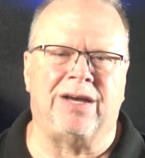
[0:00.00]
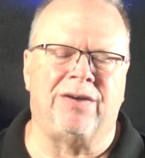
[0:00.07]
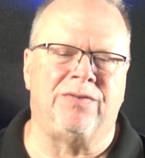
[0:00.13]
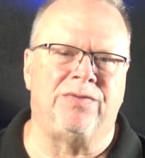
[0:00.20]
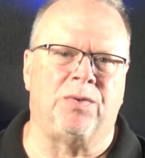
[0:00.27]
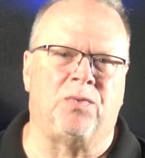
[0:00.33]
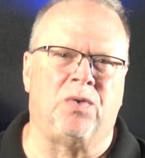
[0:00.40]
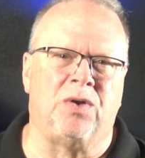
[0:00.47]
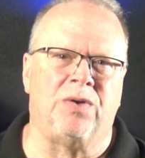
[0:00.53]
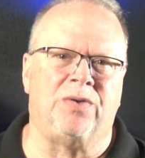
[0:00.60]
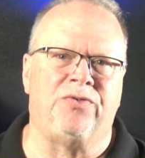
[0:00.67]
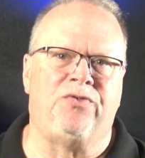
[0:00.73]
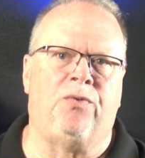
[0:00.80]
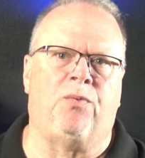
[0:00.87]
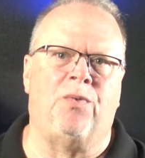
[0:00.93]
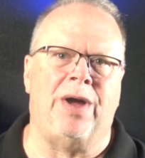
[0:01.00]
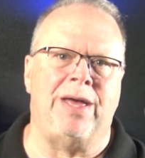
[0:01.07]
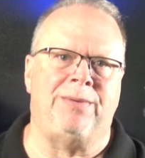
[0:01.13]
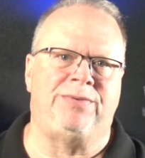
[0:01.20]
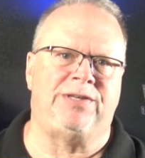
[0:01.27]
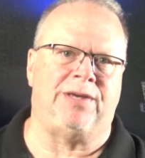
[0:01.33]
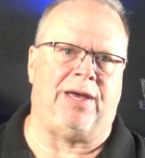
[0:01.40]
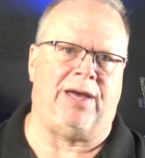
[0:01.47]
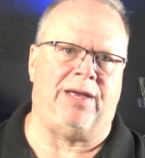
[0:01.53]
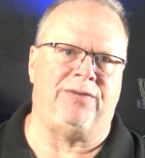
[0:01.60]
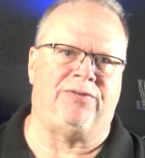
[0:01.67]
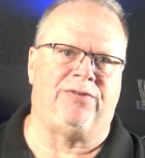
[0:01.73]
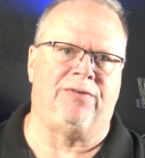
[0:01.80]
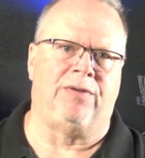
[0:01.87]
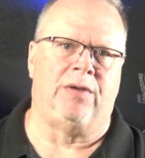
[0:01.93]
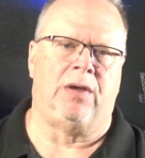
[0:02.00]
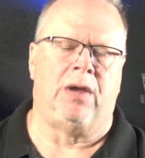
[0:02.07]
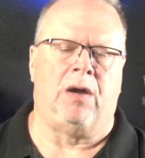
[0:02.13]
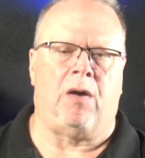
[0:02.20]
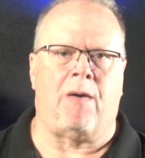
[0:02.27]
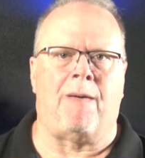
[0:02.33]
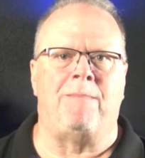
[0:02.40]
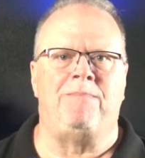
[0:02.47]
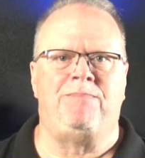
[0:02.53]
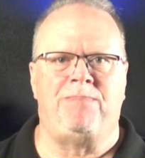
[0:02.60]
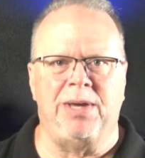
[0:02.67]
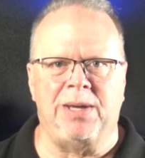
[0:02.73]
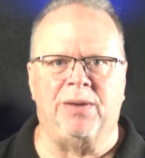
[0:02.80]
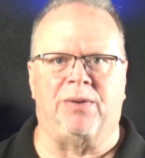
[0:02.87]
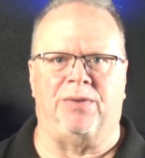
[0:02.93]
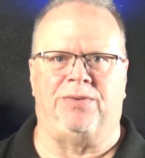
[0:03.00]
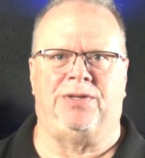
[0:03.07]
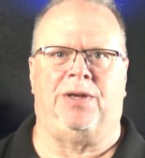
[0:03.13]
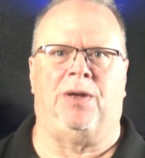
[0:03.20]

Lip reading: of the world's websites are built